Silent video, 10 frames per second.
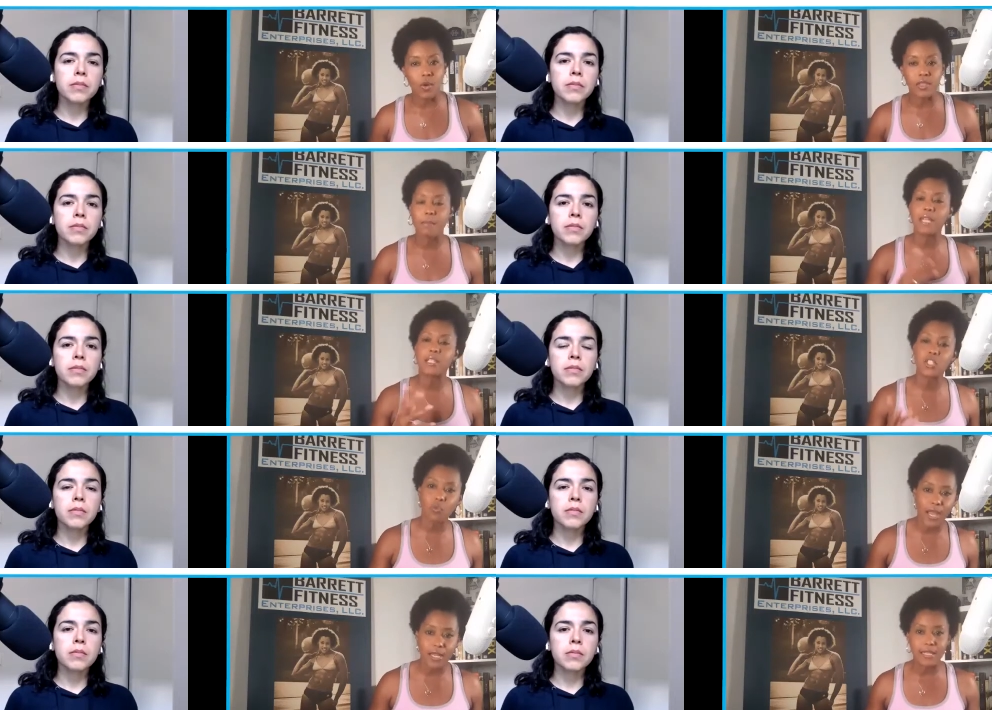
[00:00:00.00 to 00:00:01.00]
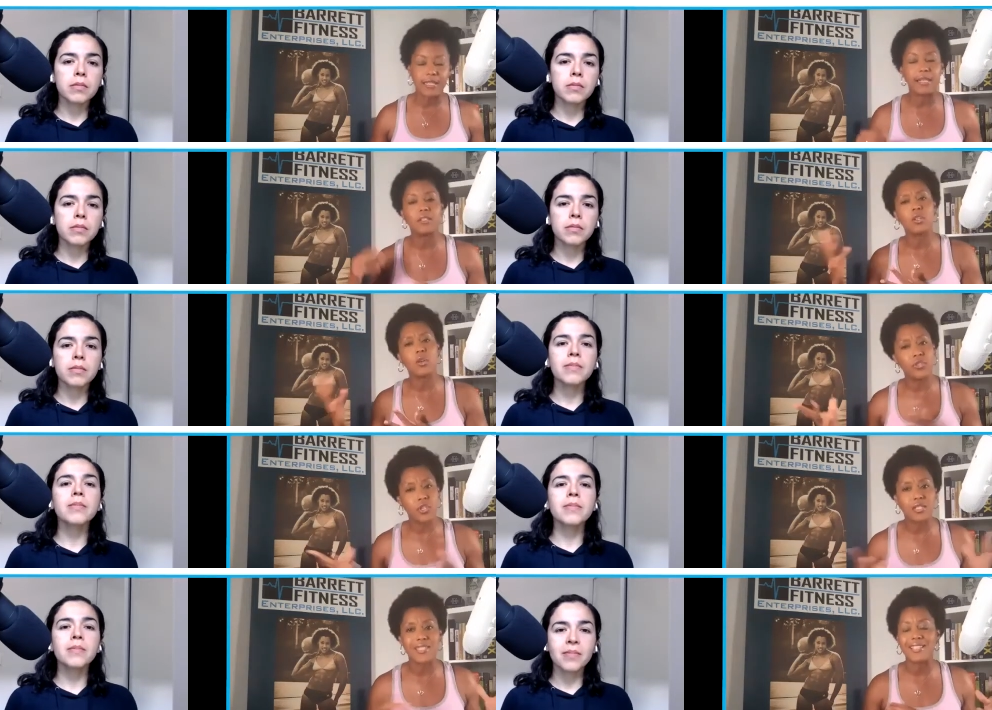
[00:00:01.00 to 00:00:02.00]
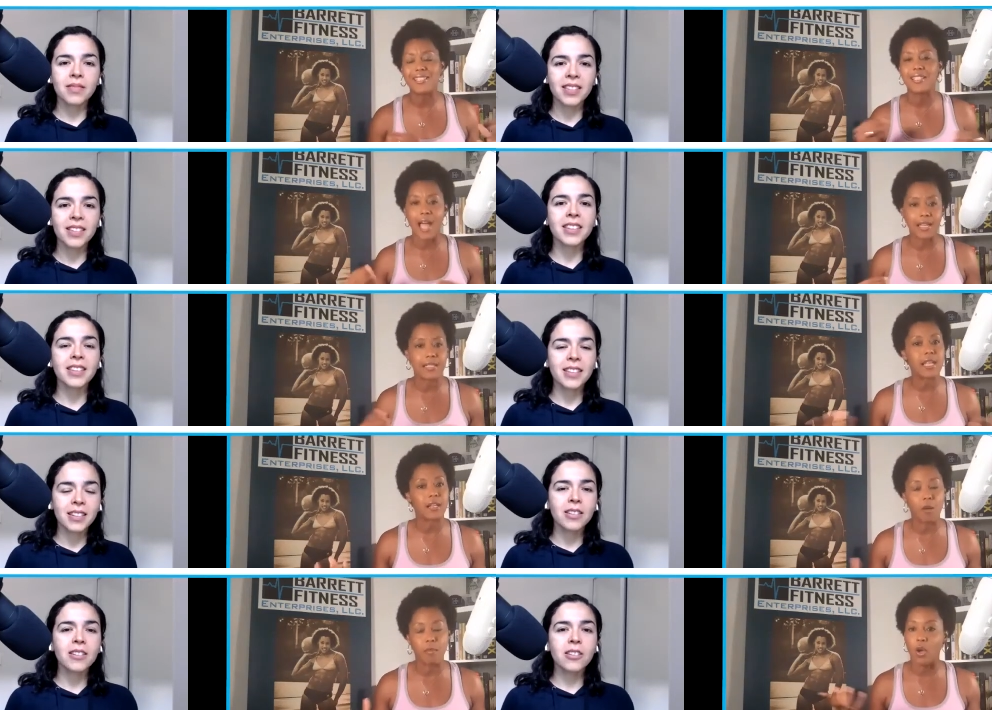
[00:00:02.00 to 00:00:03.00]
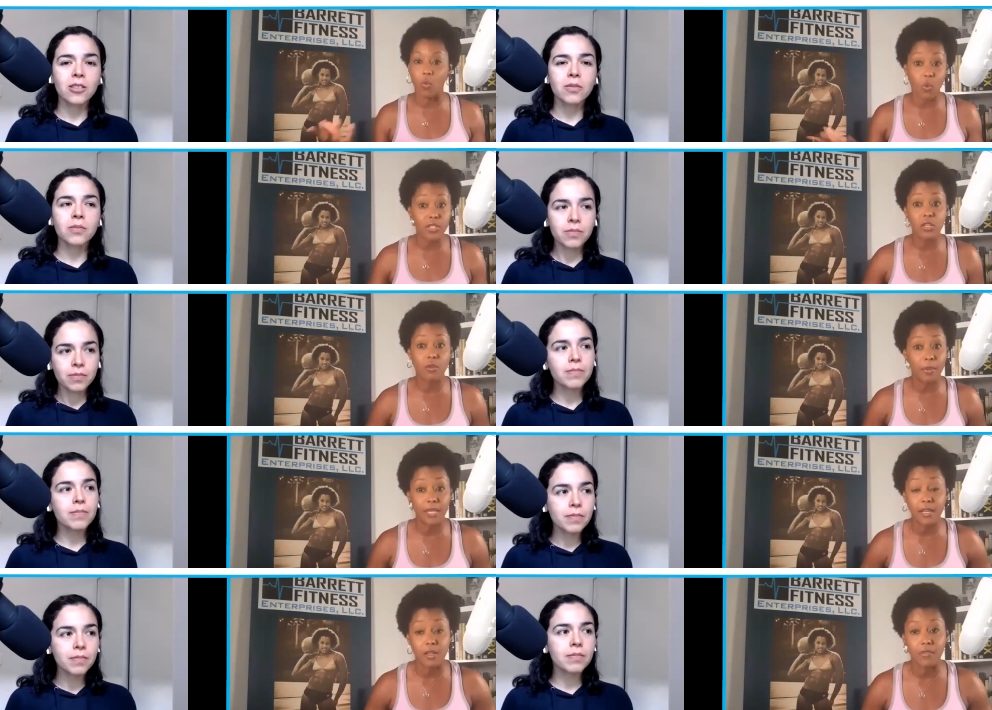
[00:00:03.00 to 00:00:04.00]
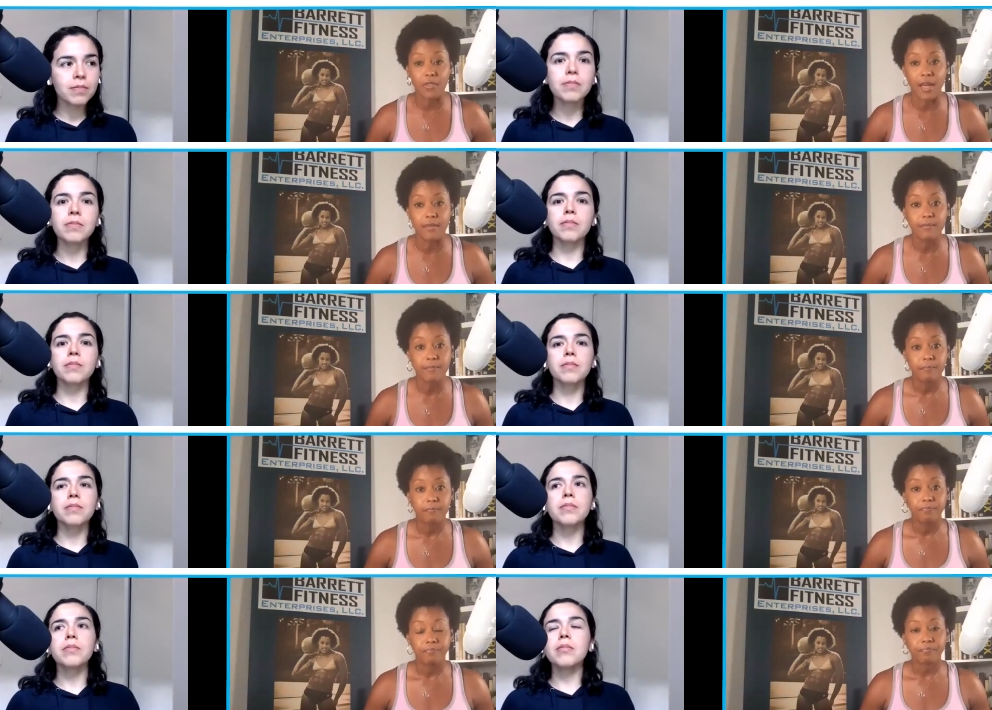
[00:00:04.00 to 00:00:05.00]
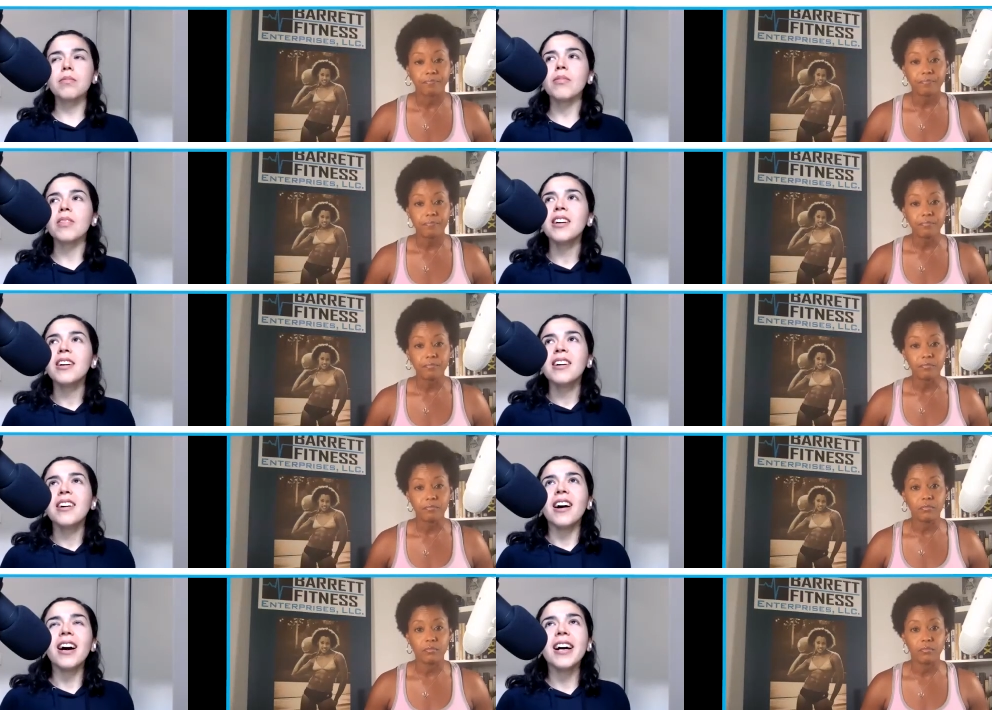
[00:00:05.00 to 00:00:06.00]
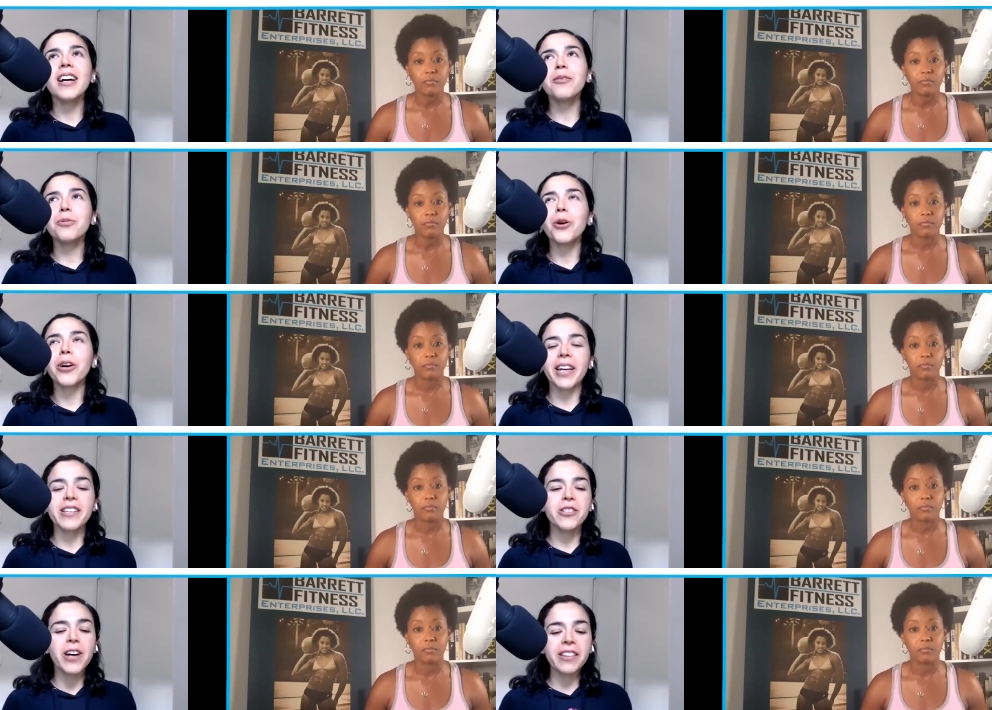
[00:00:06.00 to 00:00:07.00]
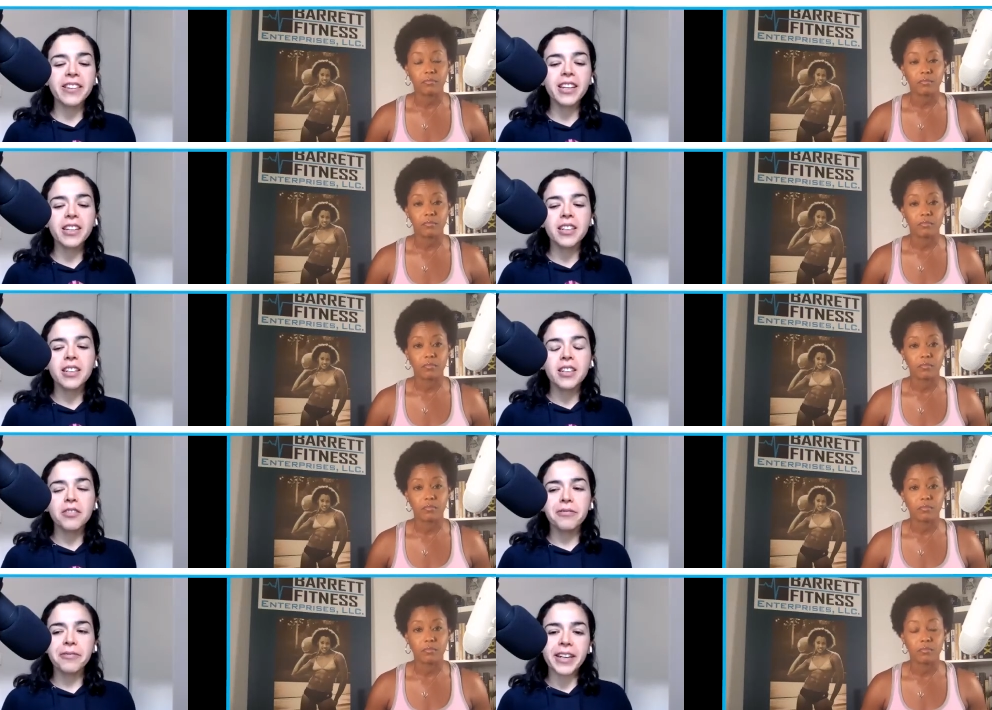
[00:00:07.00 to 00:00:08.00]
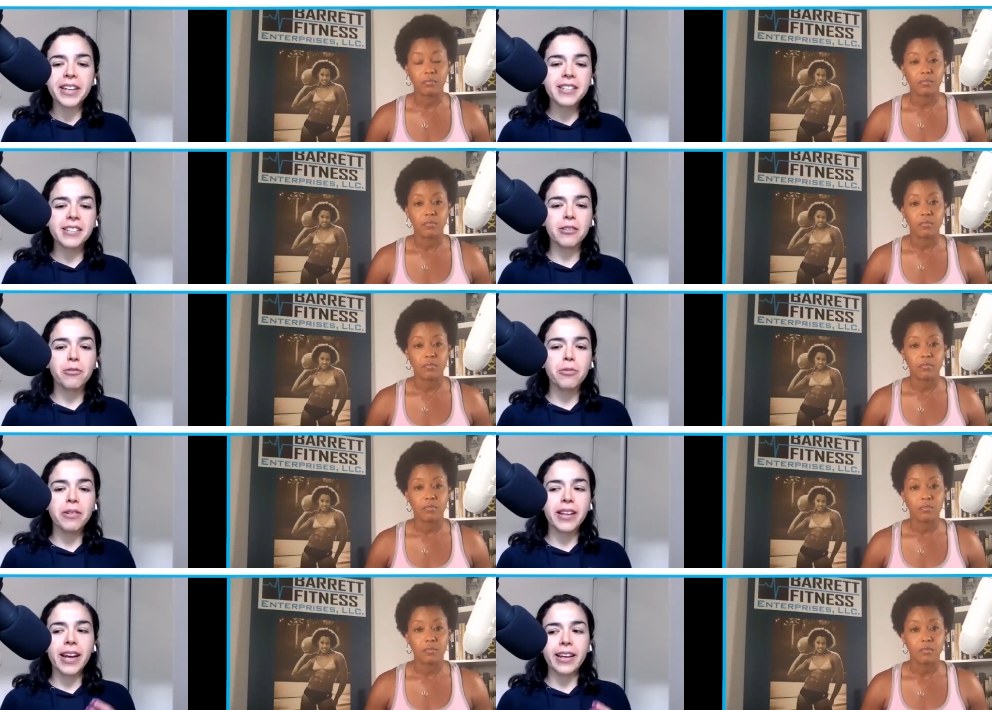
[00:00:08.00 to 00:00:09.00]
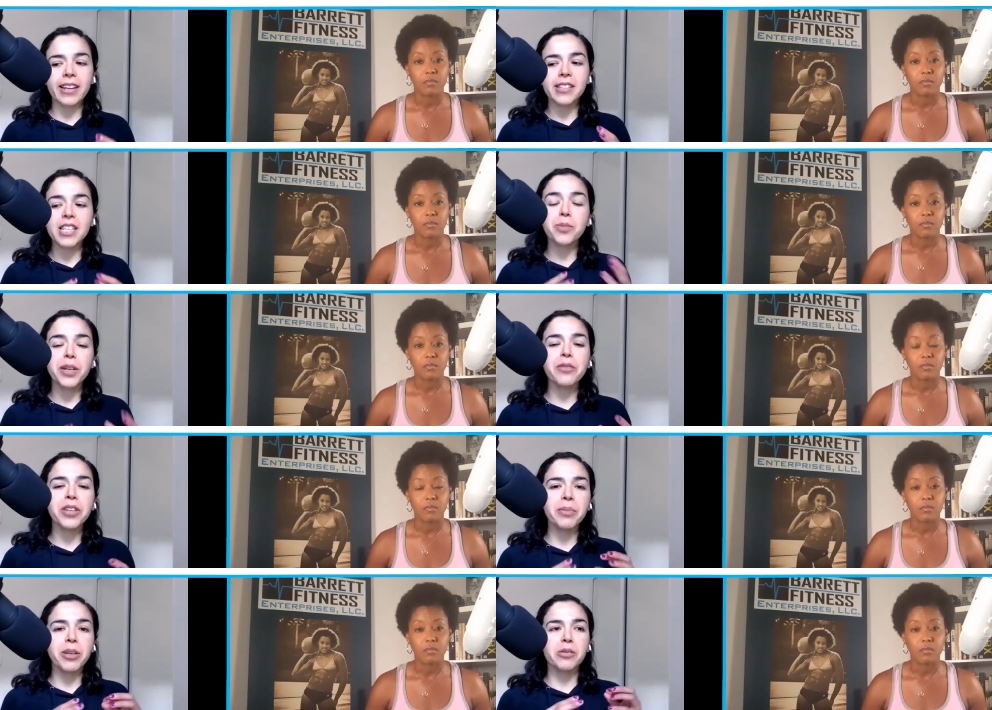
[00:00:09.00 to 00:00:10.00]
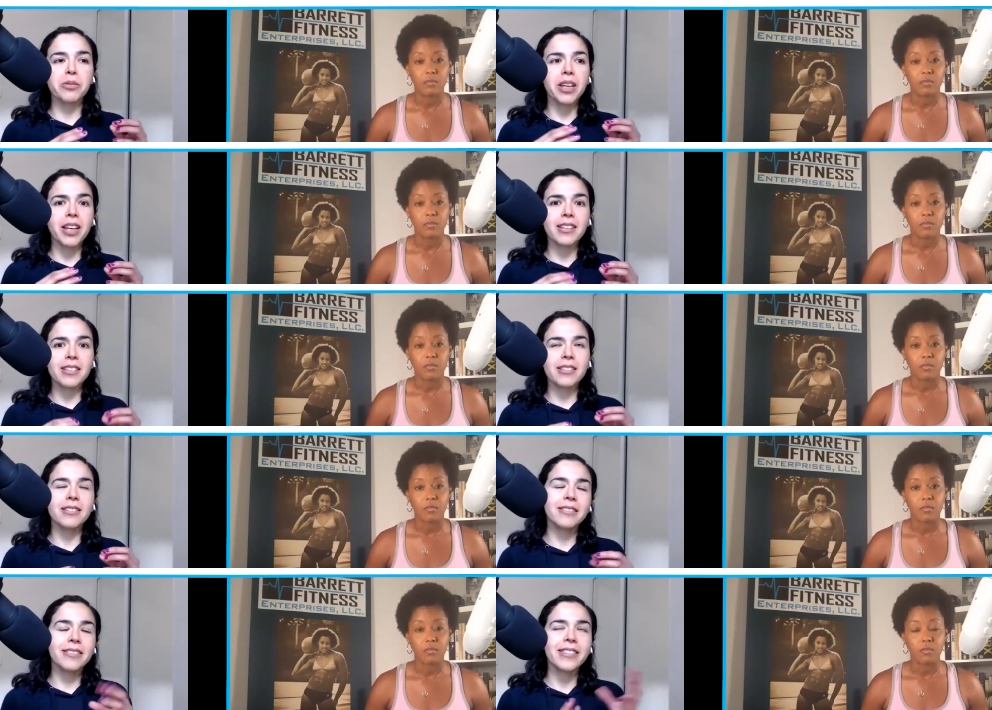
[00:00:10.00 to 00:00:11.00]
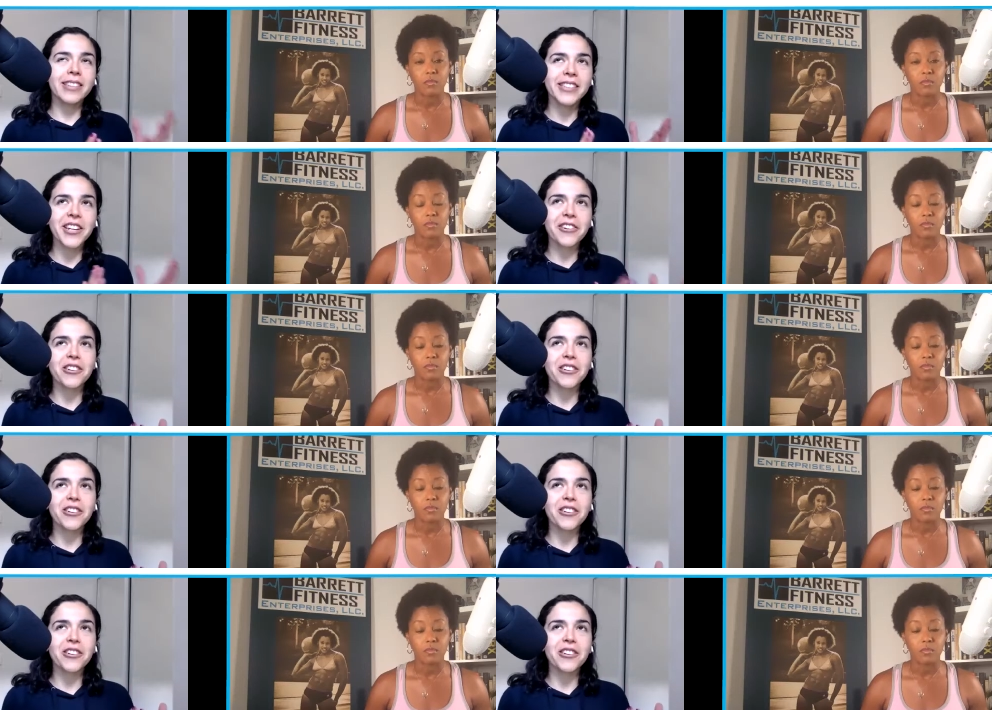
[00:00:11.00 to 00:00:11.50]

Speaker 1: and the Mediterranean and you know just these diets that come along. What's your opinion on that?
Speaker 2: Um, okay, so I think first, like it, it's very funny because in general